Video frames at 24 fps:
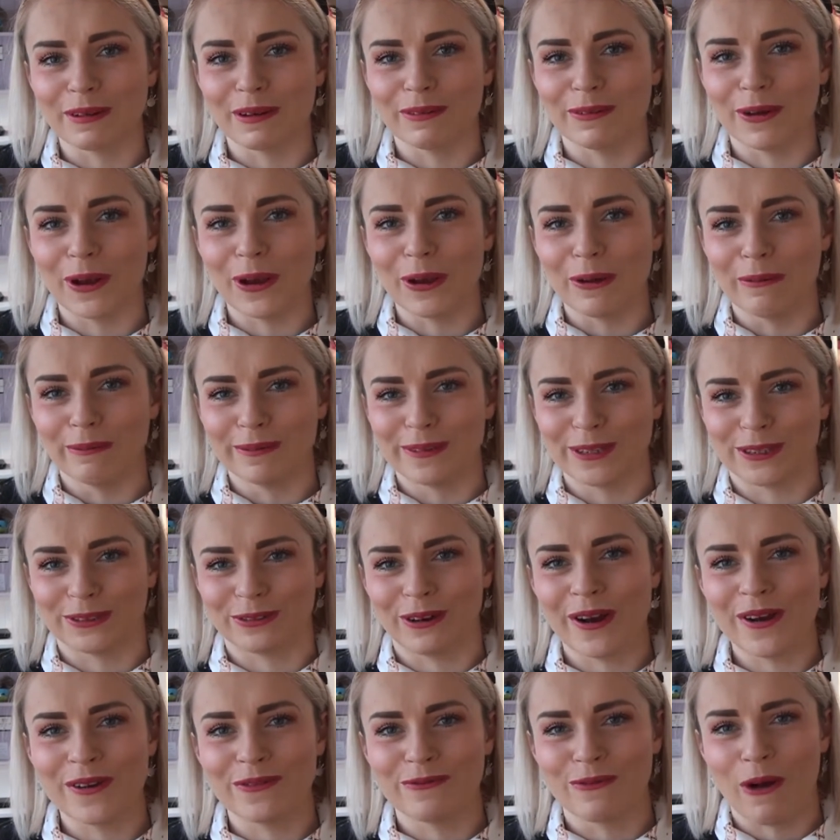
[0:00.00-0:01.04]
room to
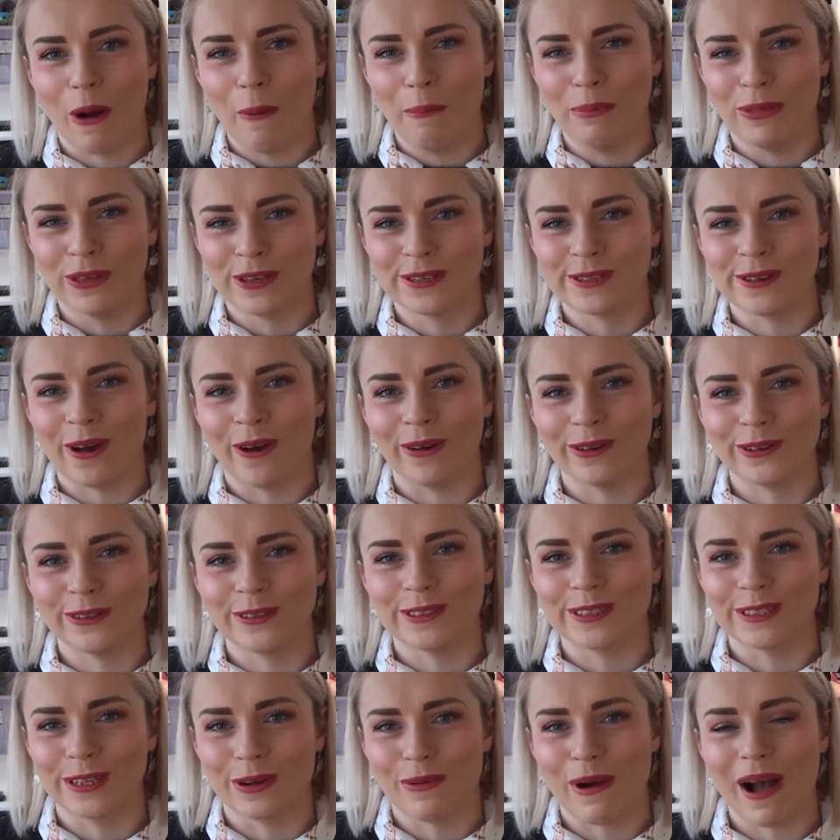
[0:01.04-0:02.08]
try and rob the socks
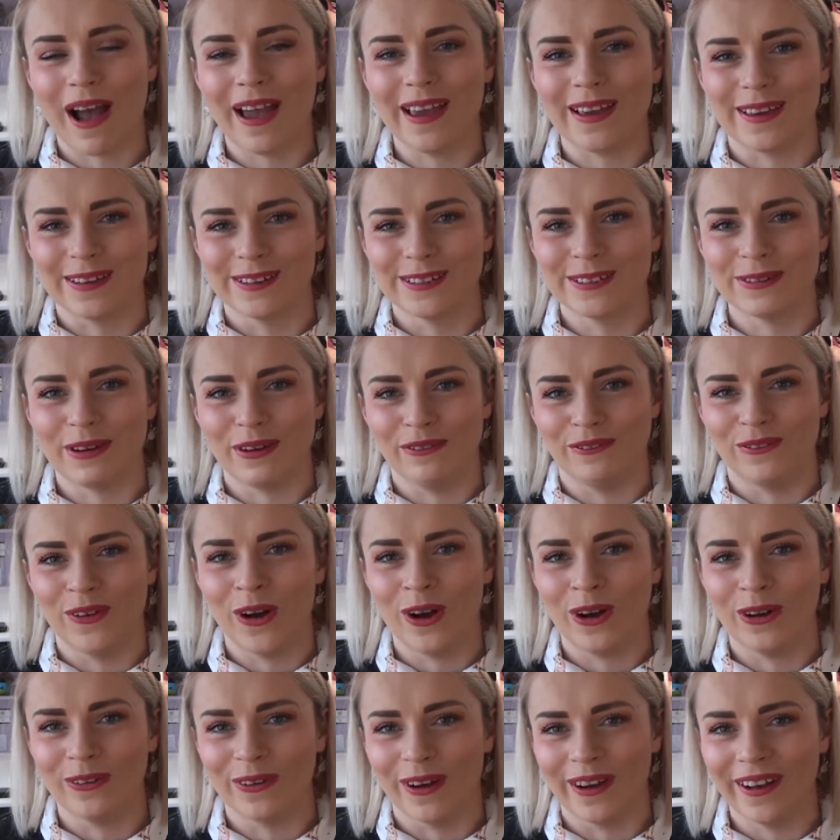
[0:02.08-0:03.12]
just so I can do it
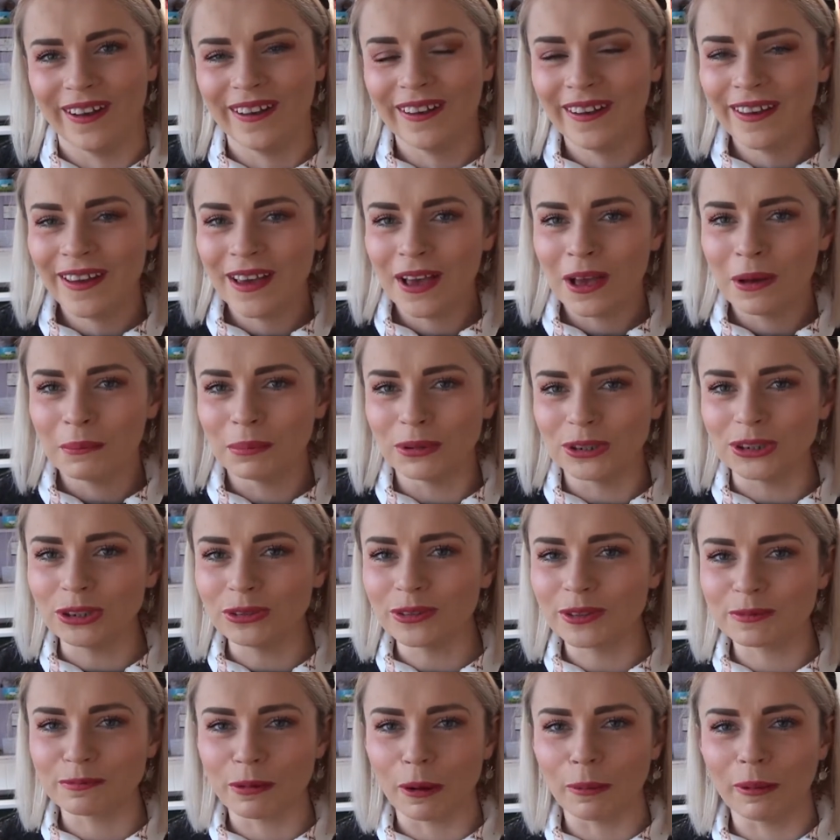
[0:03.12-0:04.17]
for her, but she
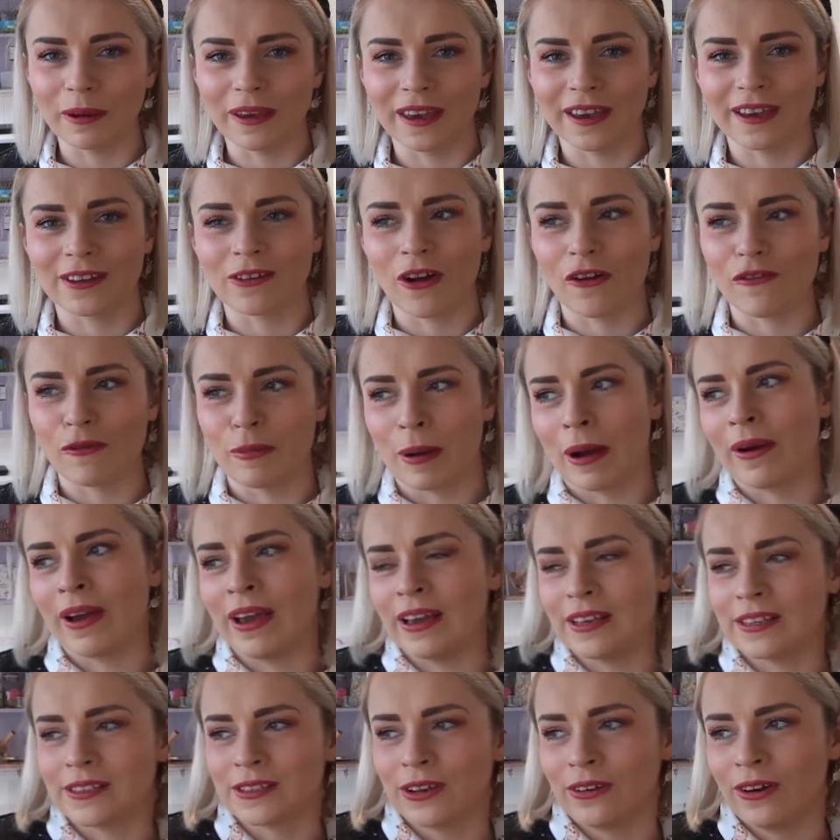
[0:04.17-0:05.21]
was probably kicking off about
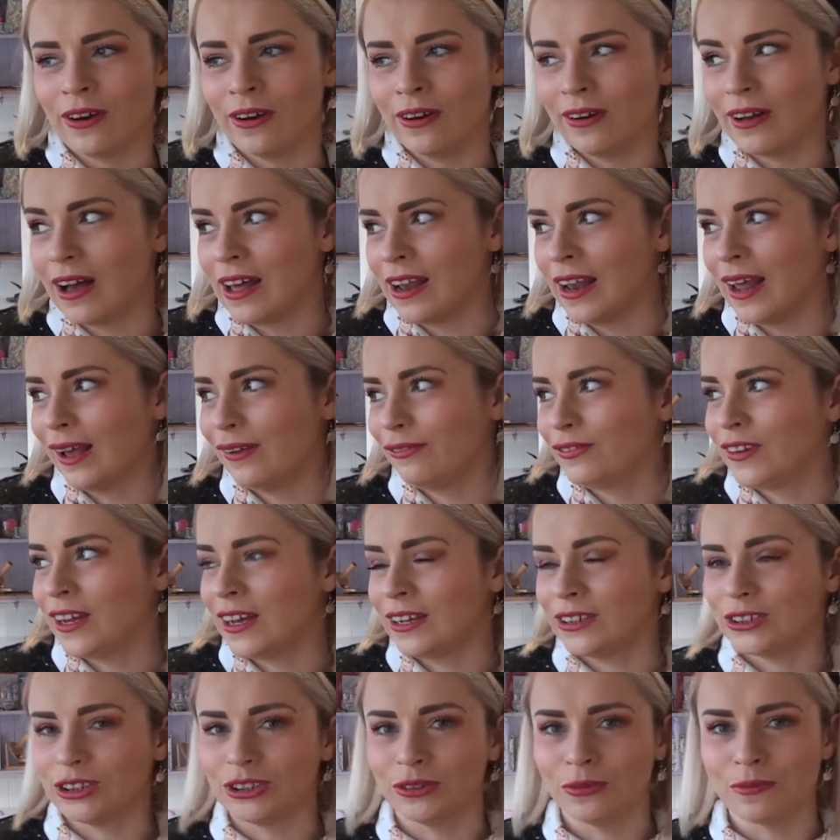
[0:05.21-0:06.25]
it, so I left
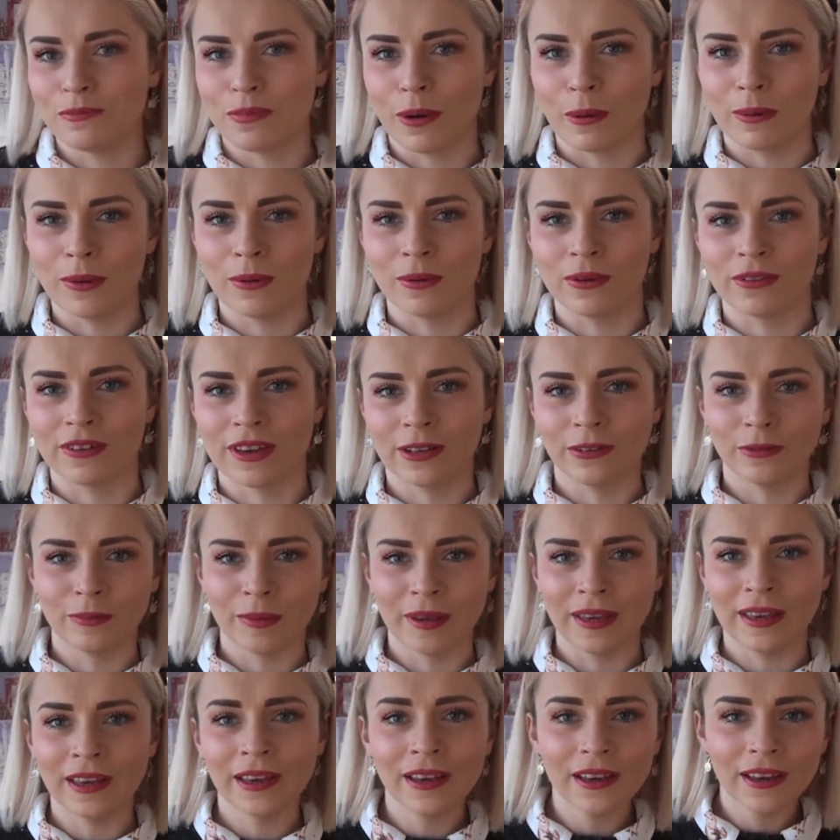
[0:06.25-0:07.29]
it. She probably would have killed
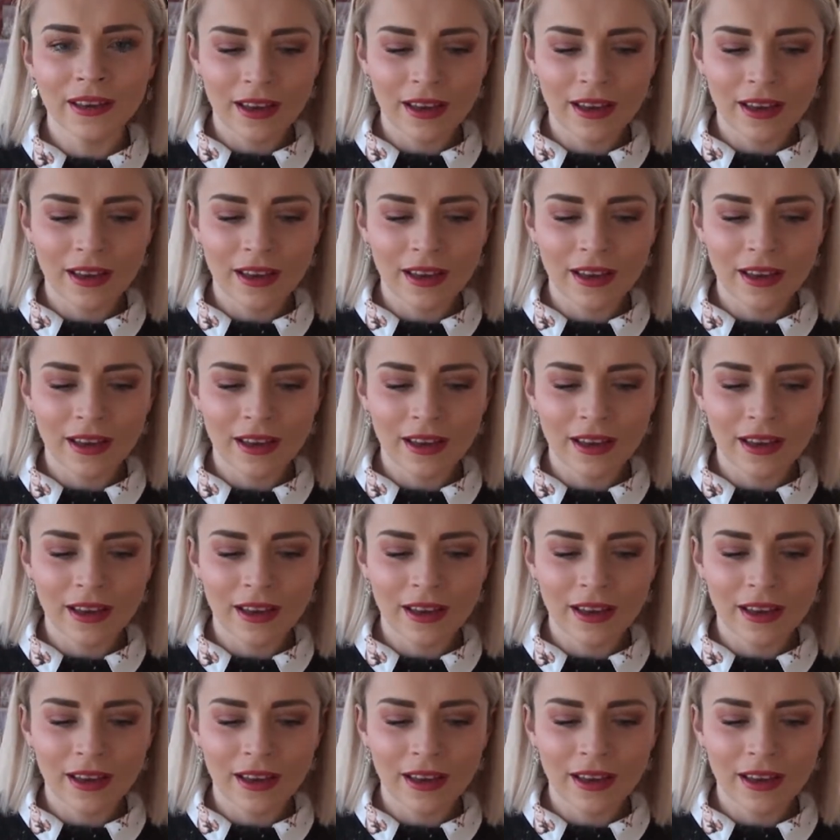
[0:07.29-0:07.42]
me.